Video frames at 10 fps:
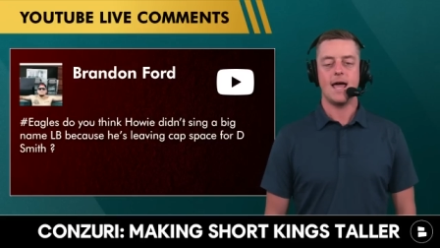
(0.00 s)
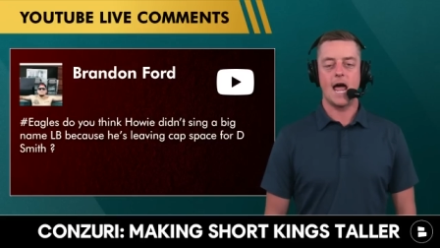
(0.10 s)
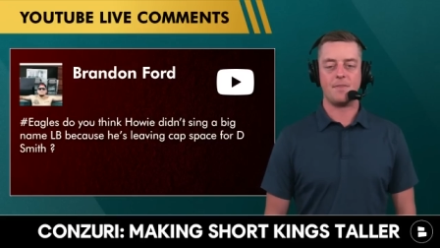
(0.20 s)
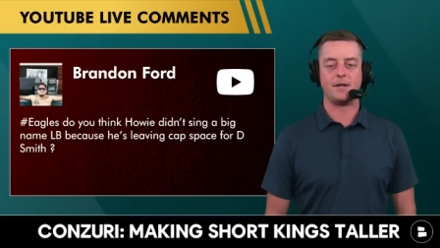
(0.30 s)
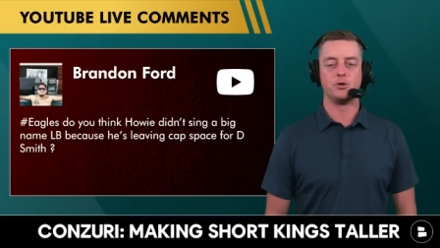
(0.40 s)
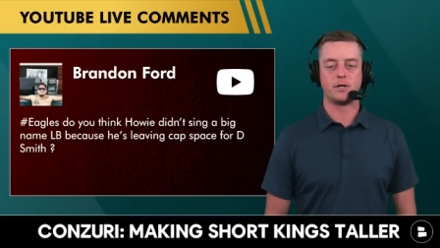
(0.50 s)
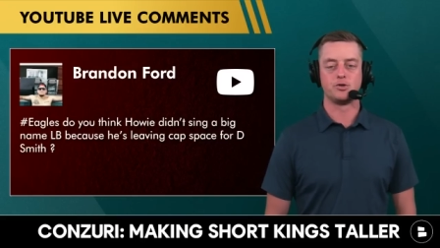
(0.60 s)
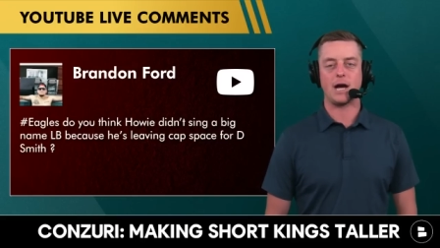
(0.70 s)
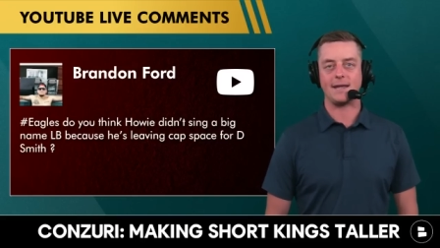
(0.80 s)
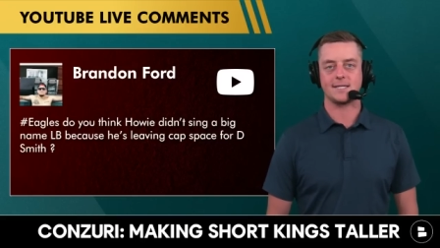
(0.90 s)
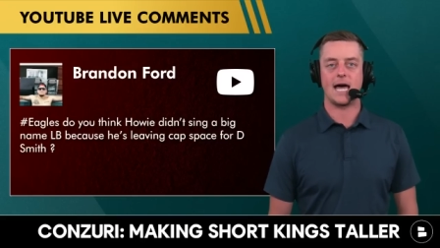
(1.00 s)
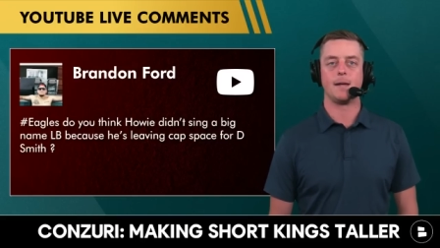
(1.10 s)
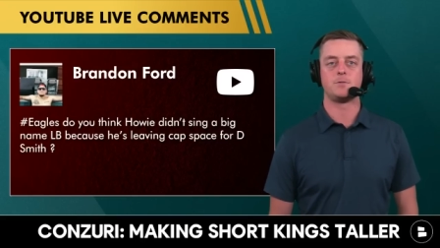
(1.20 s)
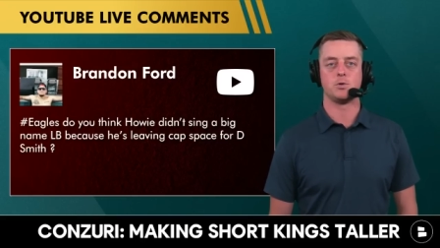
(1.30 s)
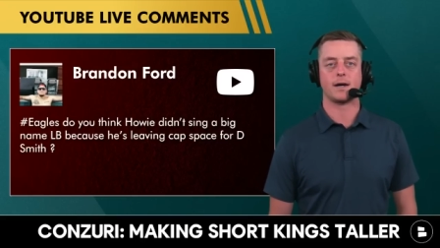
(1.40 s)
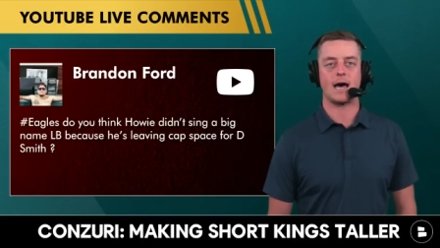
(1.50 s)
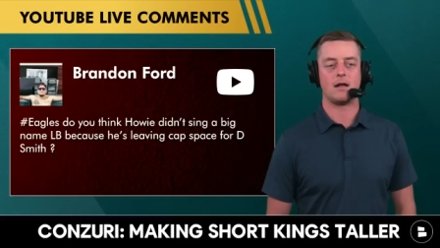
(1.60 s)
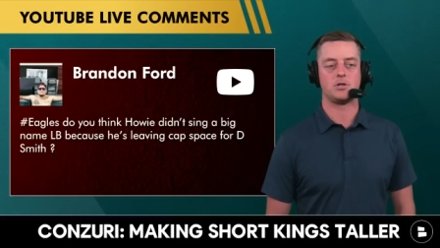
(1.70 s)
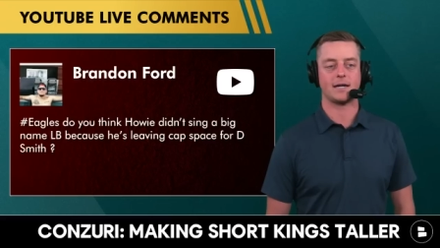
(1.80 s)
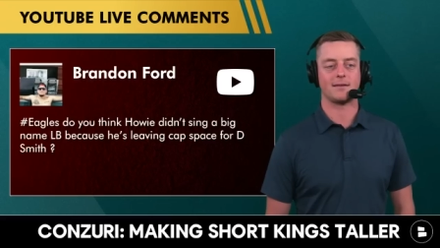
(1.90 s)
and then you can try to sign him to a
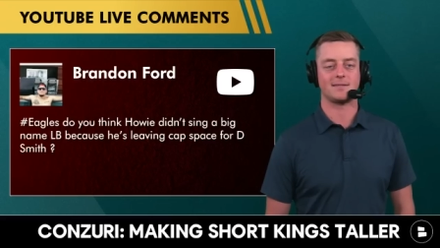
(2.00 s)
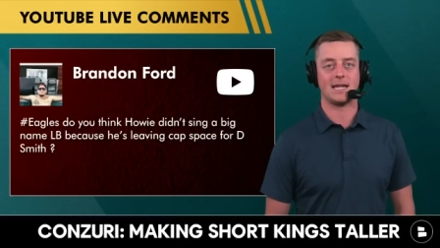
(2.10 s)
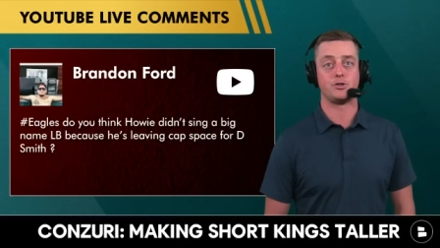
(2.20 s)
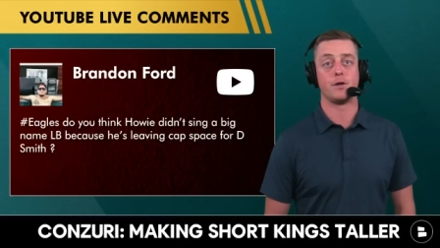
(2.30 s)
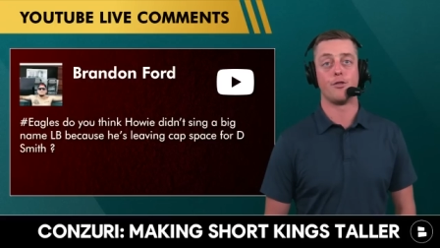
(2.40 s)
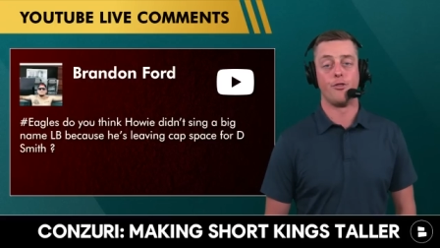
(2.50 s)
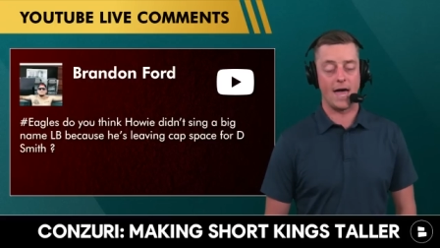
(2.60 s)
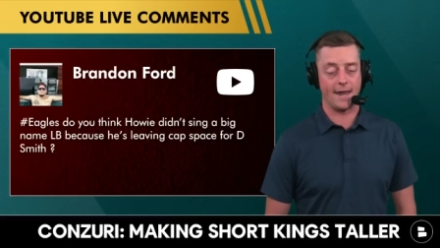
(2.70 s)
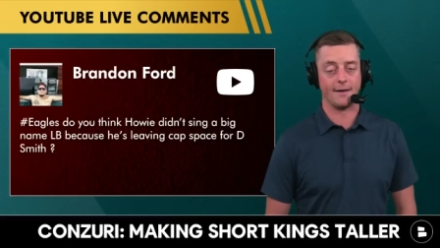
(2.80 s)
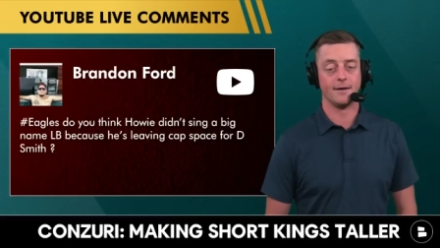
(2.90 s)
contract extension then.